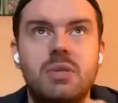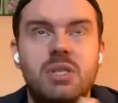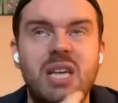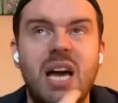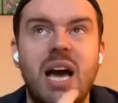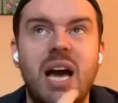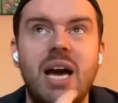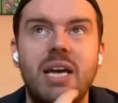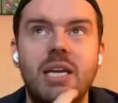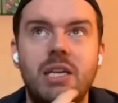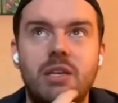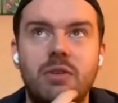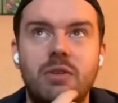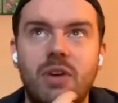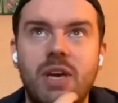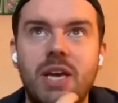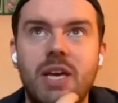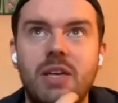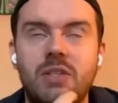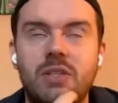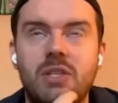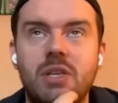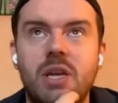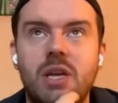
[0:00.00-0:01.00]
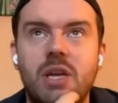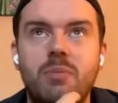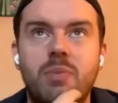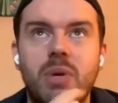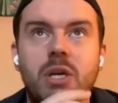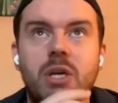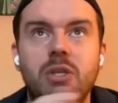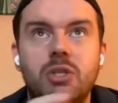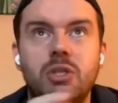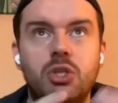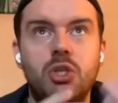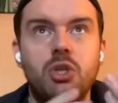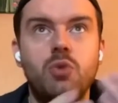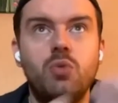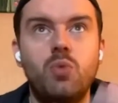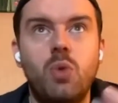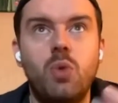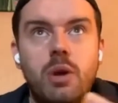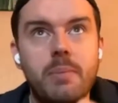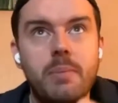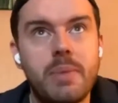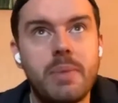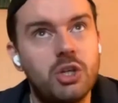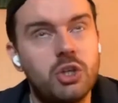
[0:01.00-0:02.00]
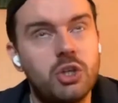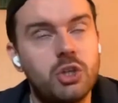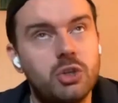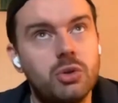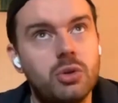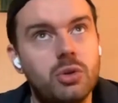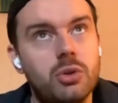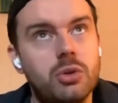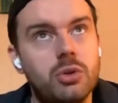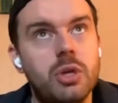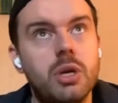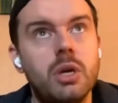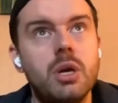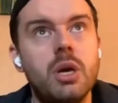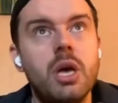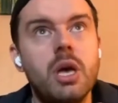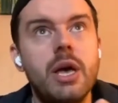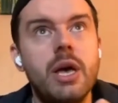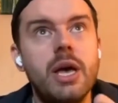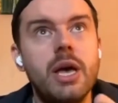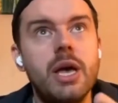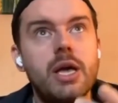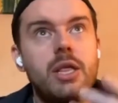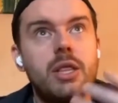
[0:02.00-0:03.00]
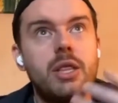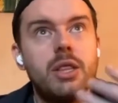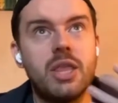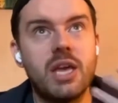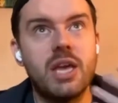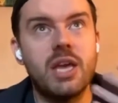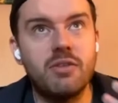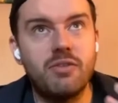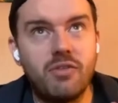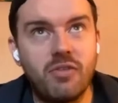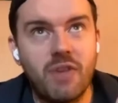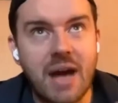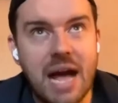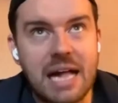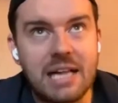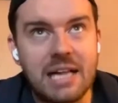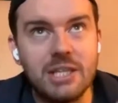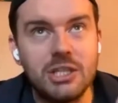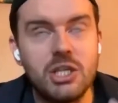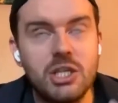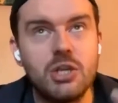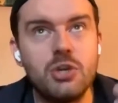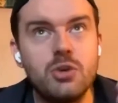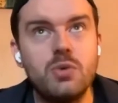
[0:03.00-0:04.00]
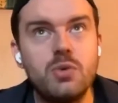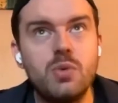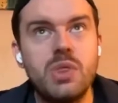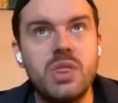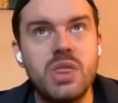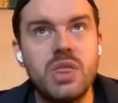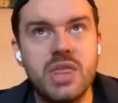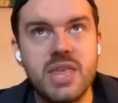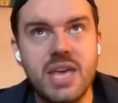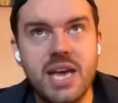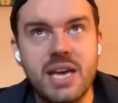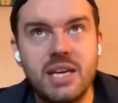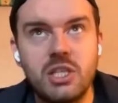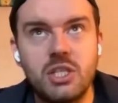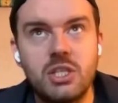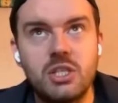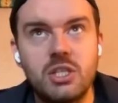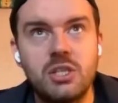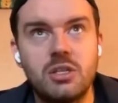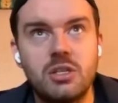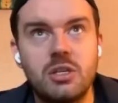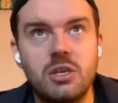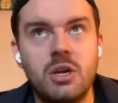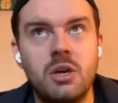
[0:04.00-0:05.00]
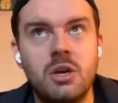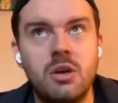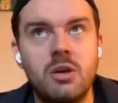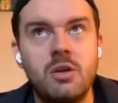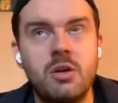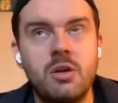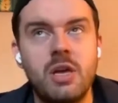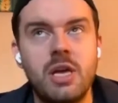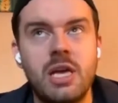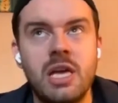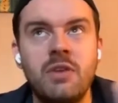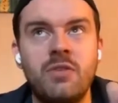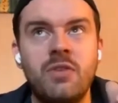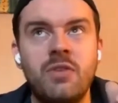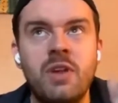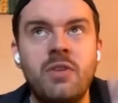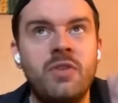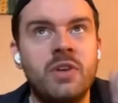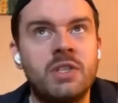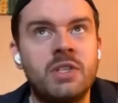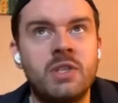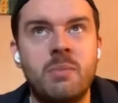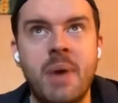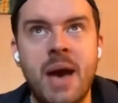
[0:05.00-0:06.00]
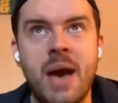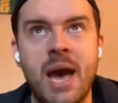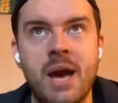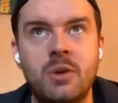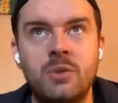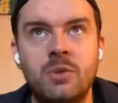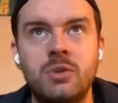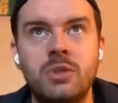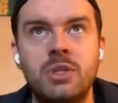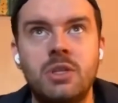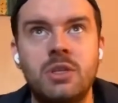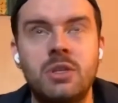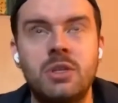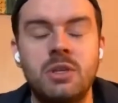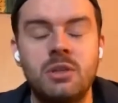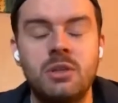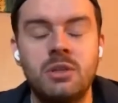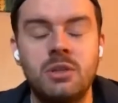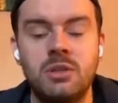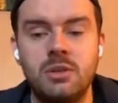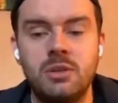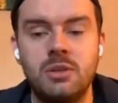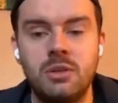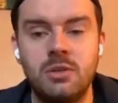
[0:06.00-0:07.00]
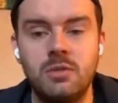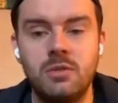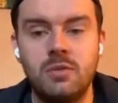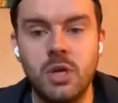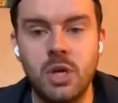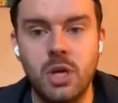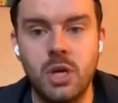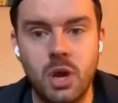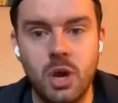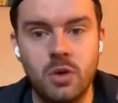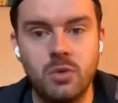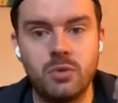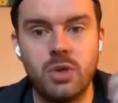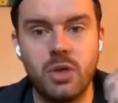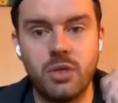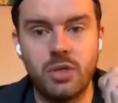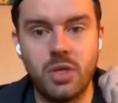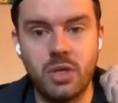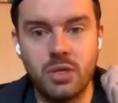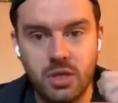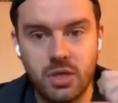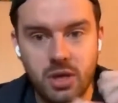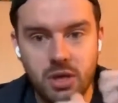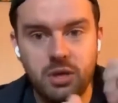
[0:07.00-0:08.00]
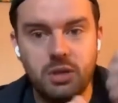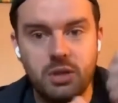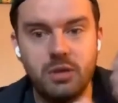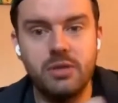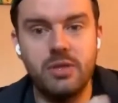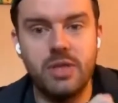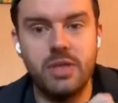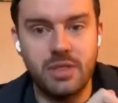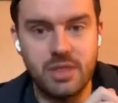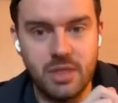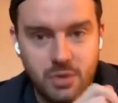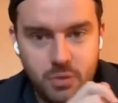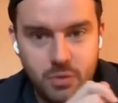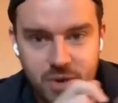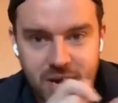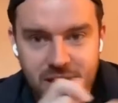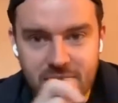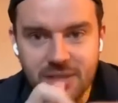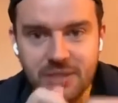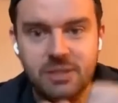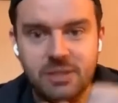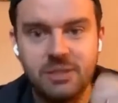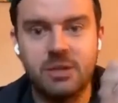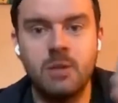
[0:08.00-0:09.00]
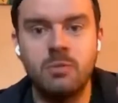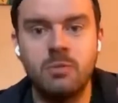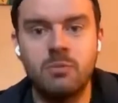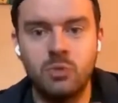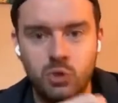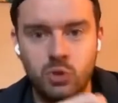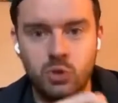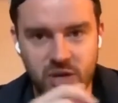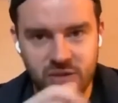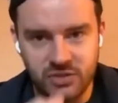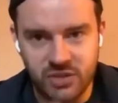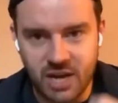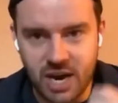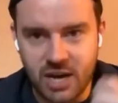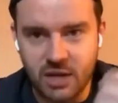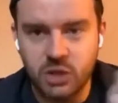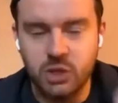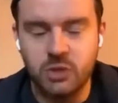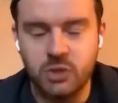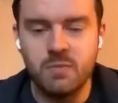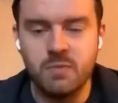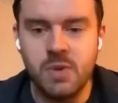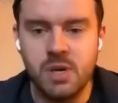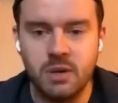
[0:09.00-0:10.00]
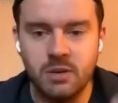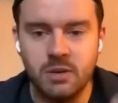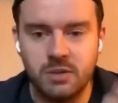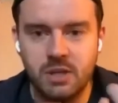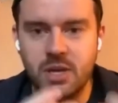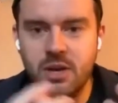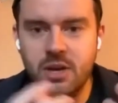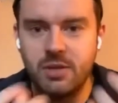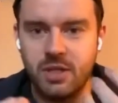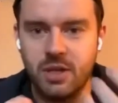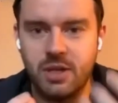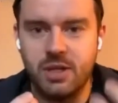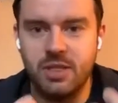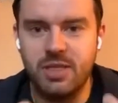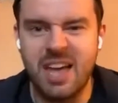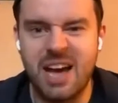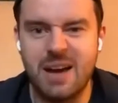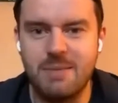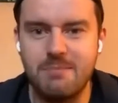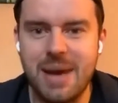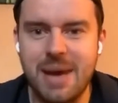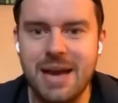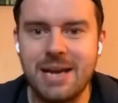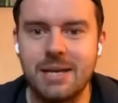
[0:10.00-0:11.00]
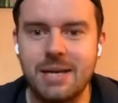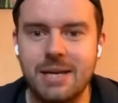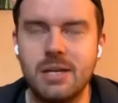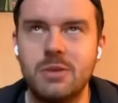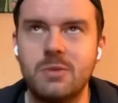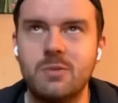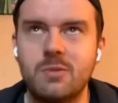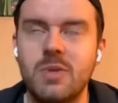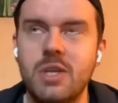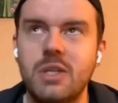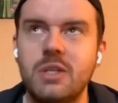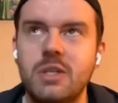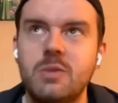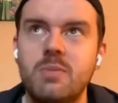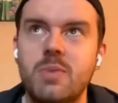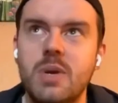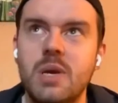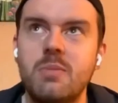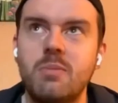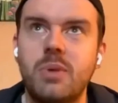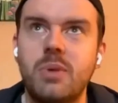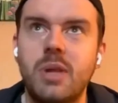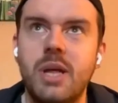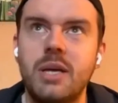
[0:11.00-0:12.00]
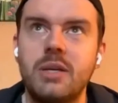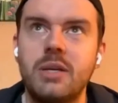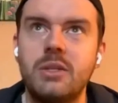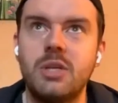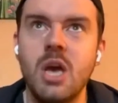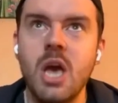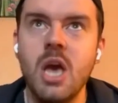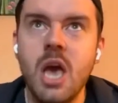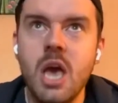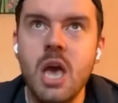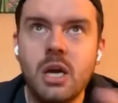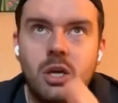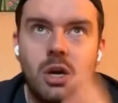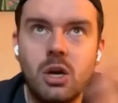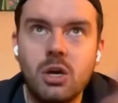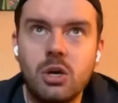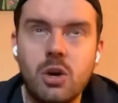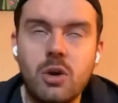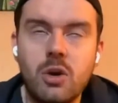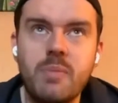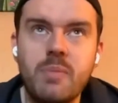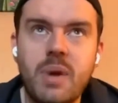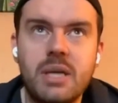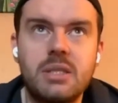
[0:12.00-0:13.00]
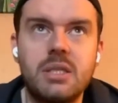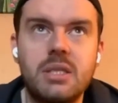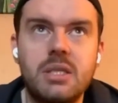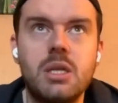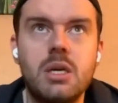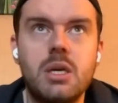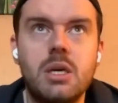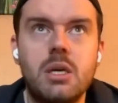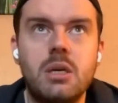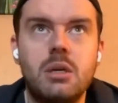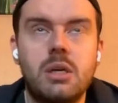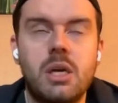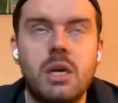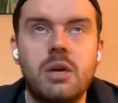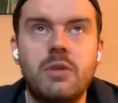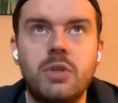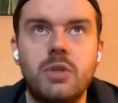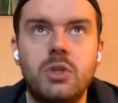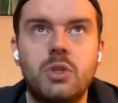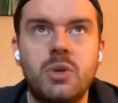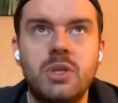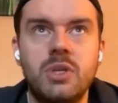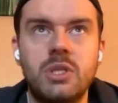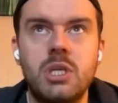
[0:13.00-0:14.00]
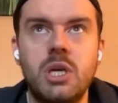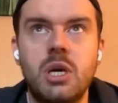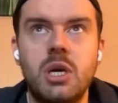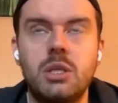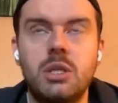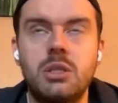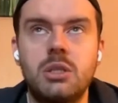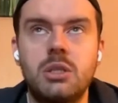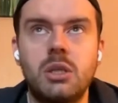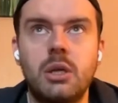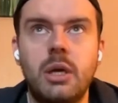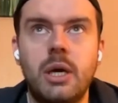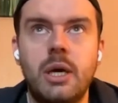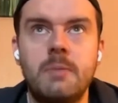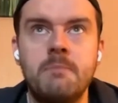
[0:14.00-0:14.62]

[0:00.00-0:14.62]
side of it, isn't it? Because you want to make sure that they value this, even if it's a pound, you know, that there is some transaction, because that mechanism needs to be in place. Going back to the kind of the 20-odd